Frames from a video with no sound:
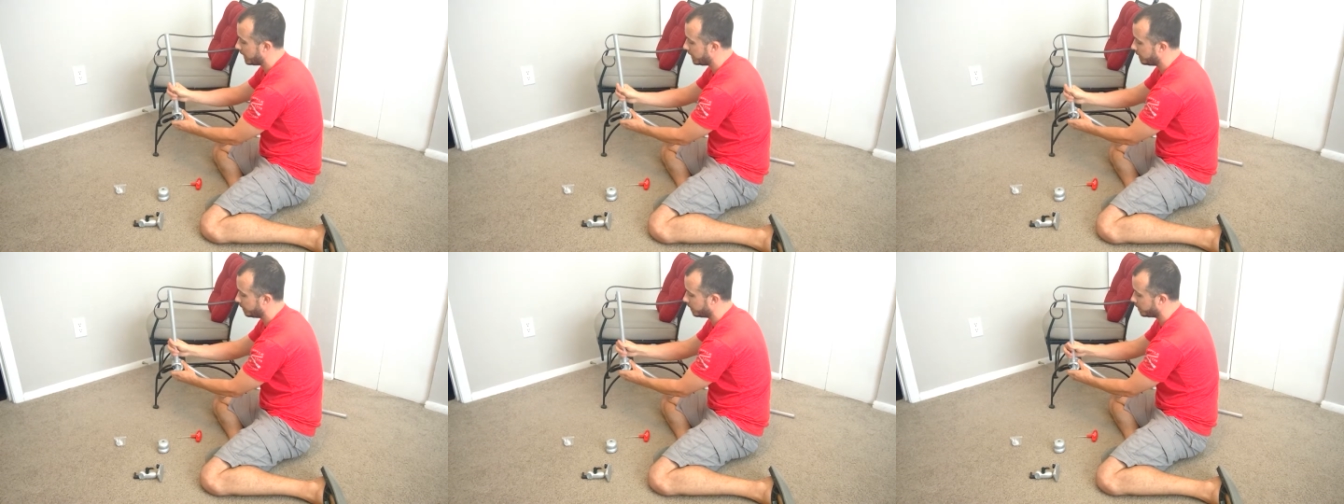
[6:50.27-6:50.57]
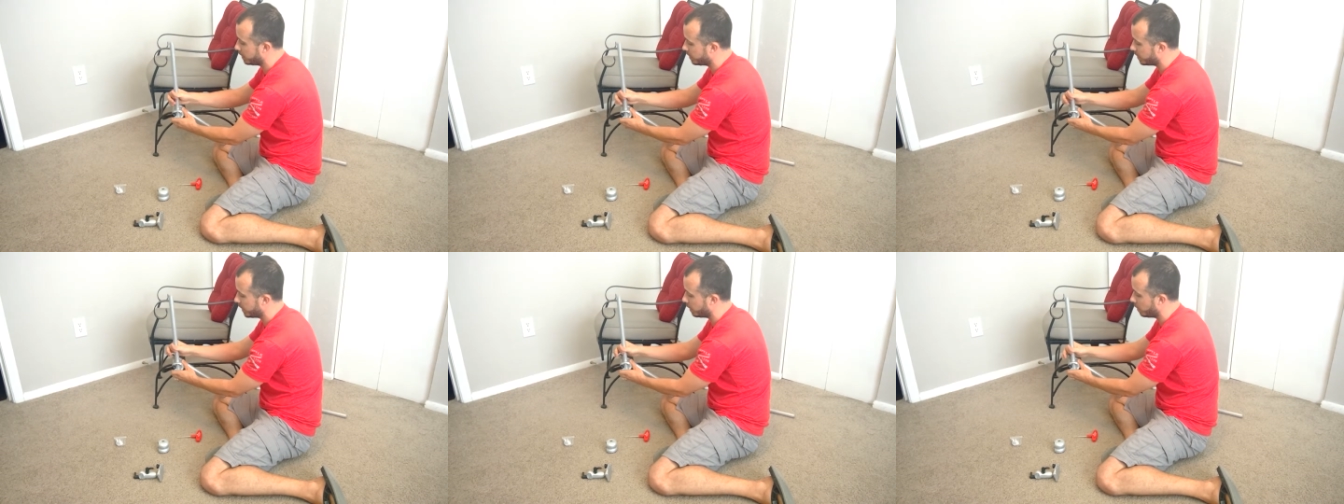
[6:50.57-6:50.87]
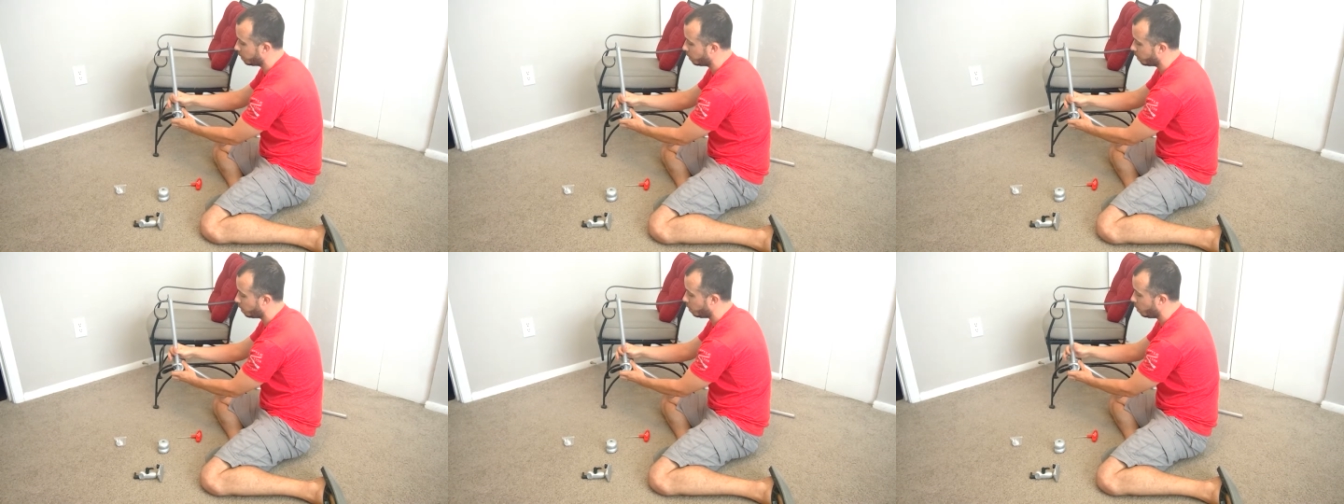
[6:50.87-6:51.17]
in the
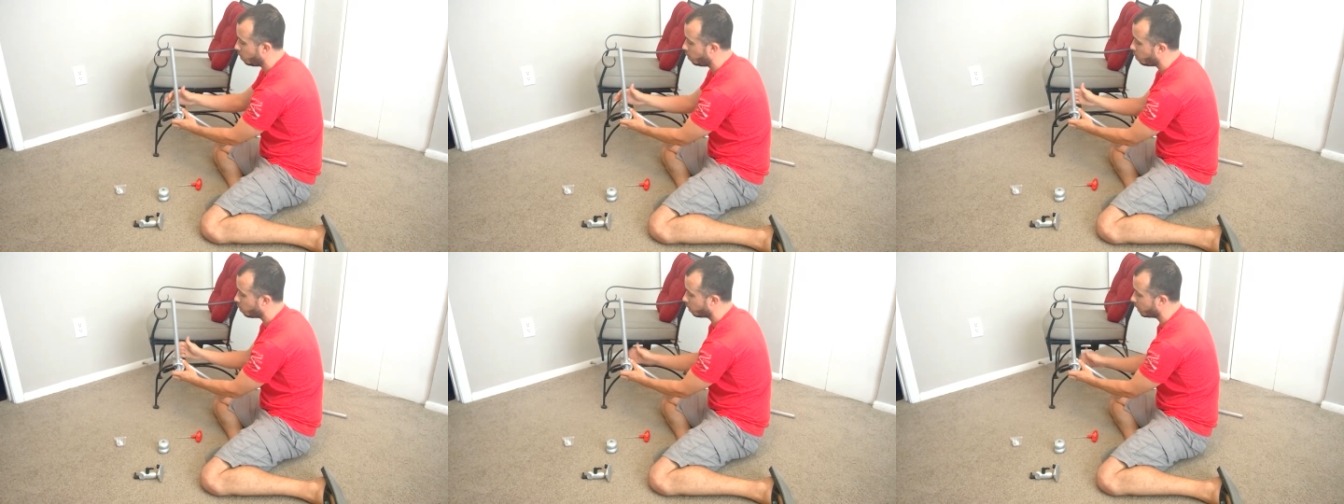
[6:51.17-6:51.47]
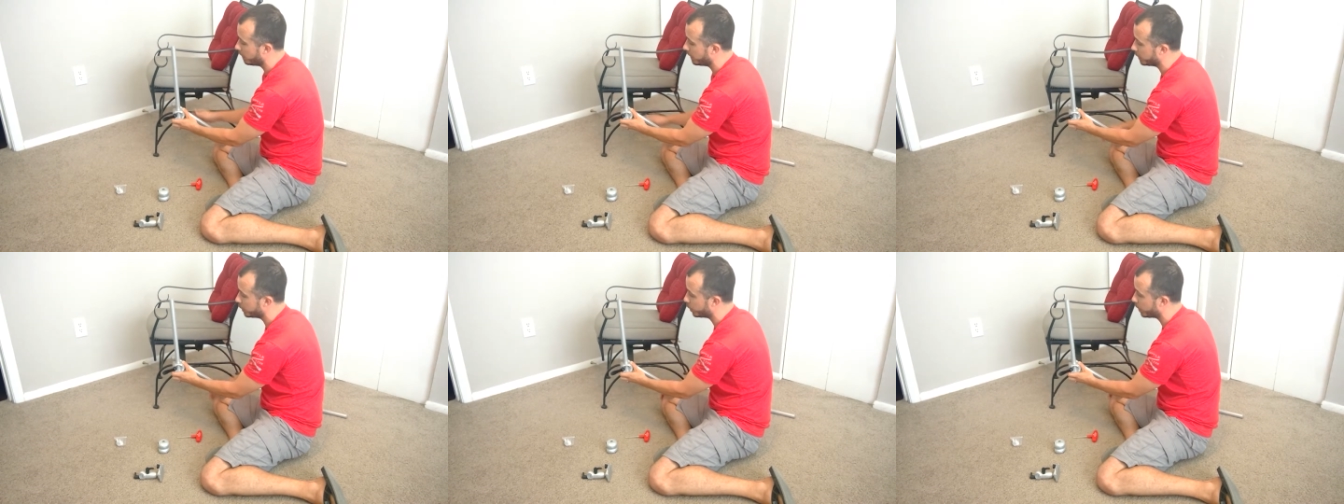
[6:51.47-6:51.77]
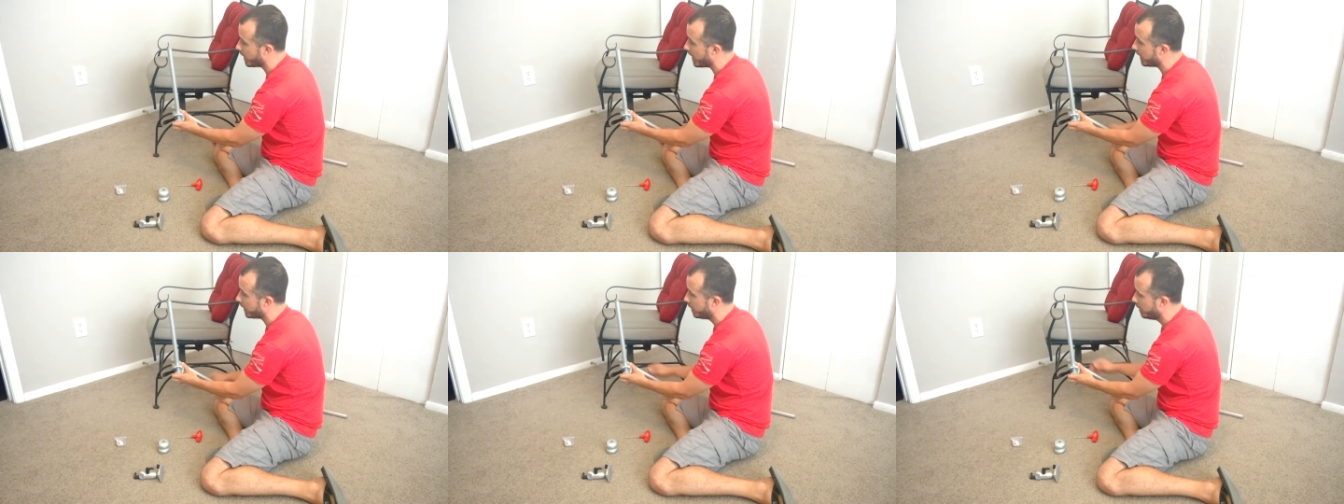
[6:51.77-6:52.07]
singular hole or in the
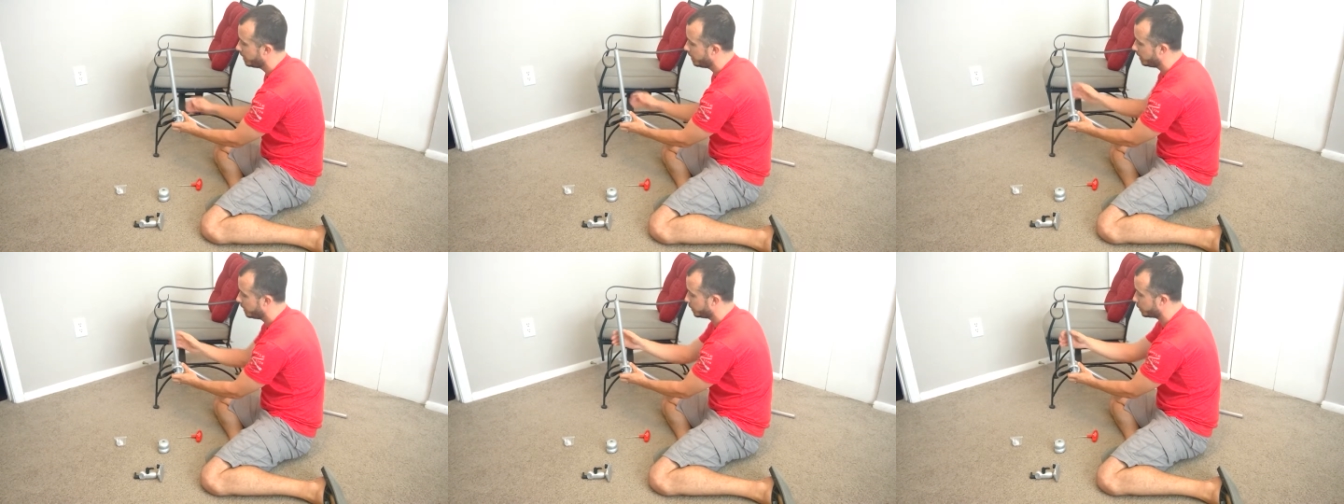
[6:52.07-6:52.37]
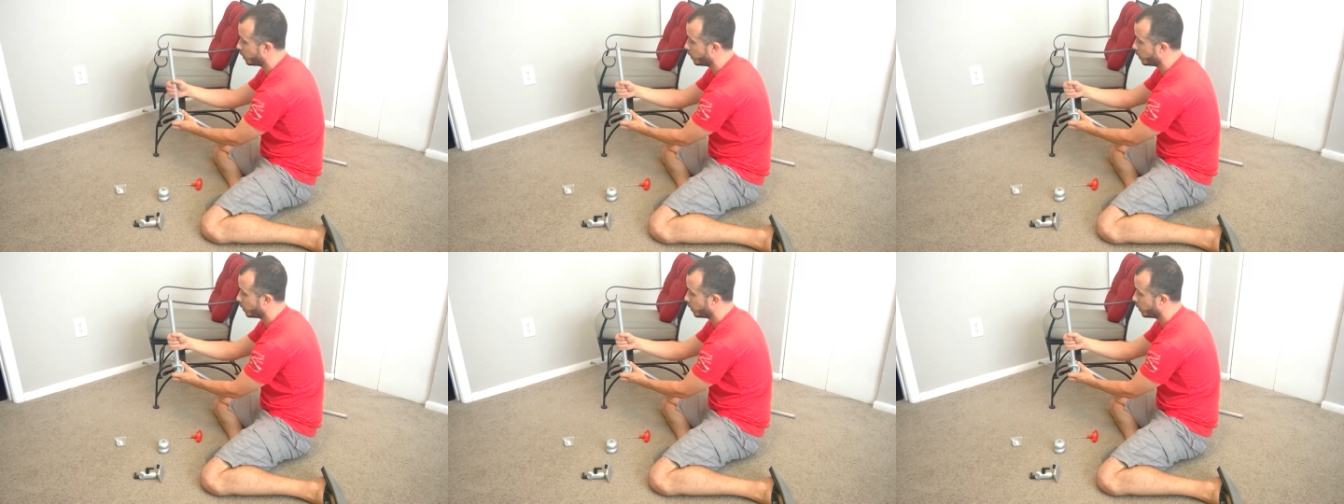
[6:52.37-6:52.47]
track, is